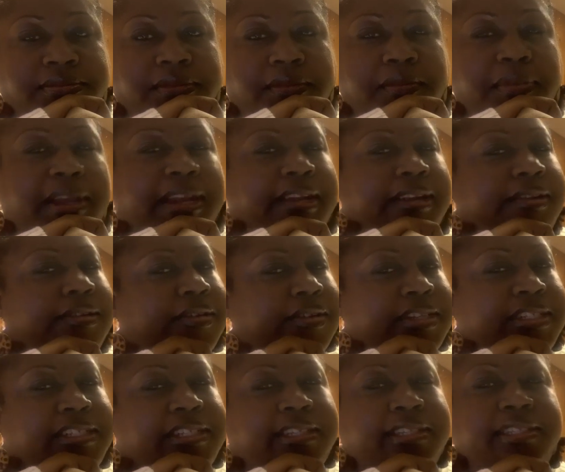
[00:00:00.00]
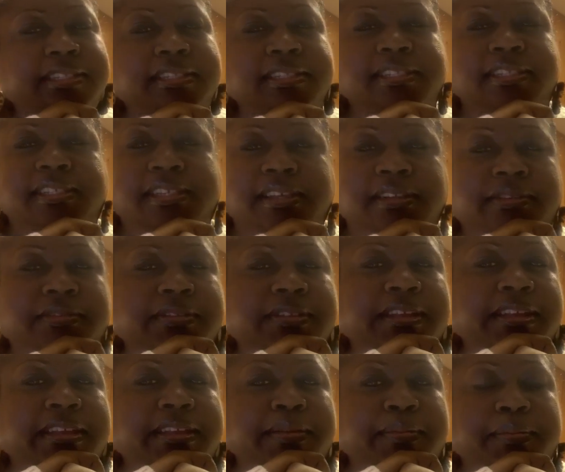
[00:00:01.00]
But I didn't know he changed his channel
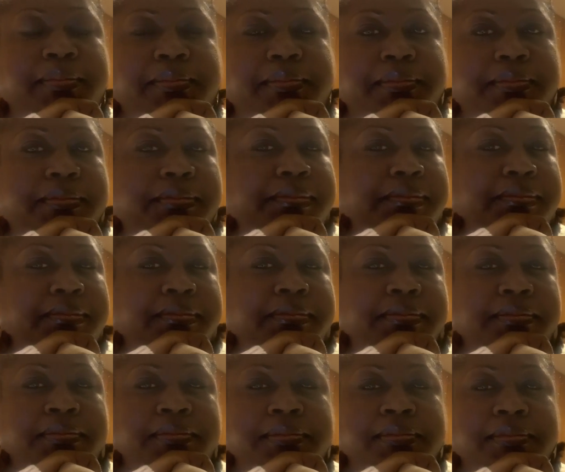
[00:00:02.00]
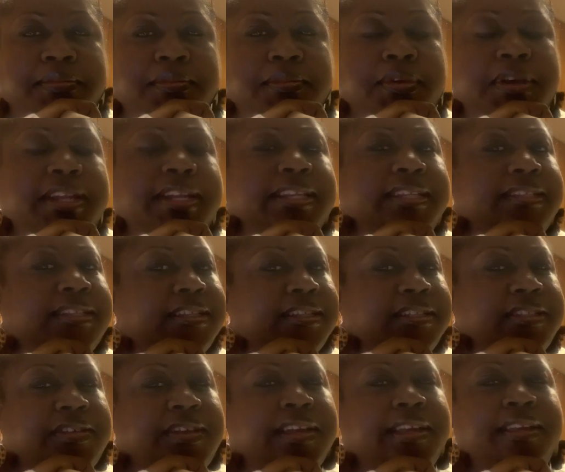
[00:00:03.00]
name. Mm-mm. What is it
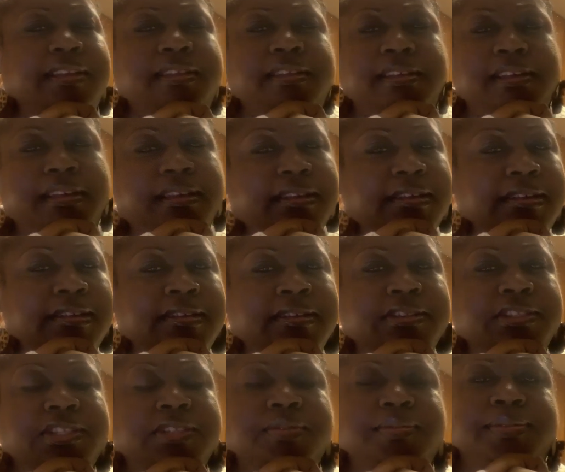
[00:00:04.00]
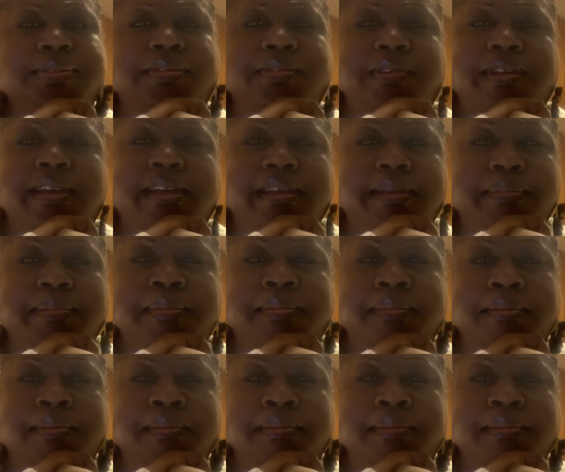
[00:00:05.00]
so I can subscribe?